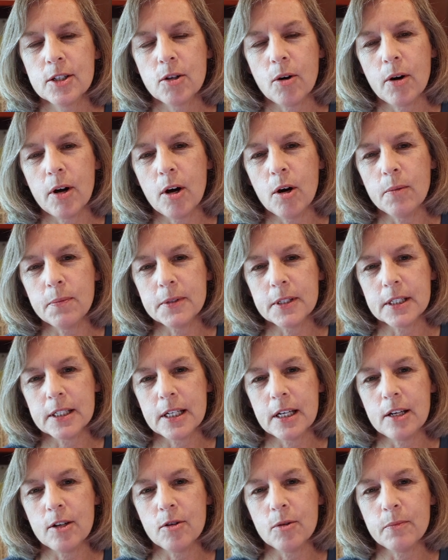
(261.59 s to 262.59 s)
So I hope to
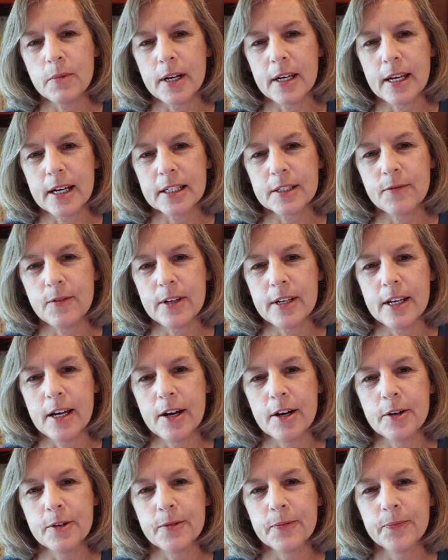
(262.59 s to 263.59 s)
see you in my next
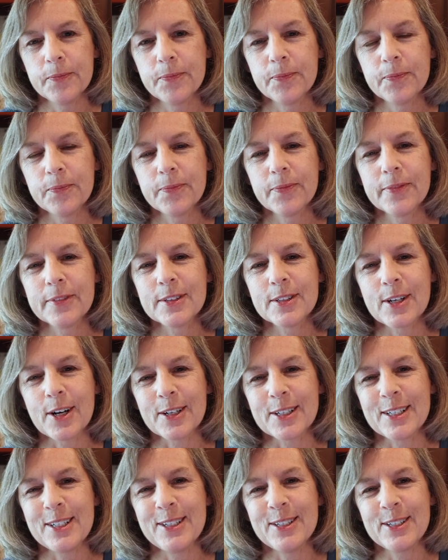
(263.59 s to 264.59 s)
video.
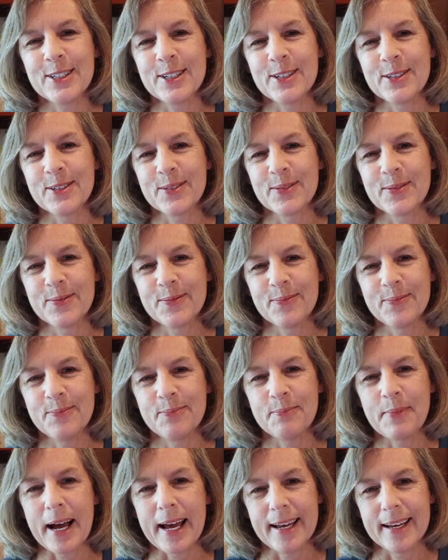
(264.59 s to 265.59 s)
Talk to you soon.
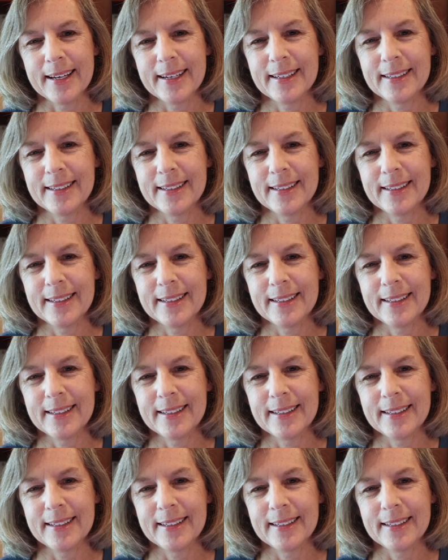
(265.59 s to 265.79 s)
Bye.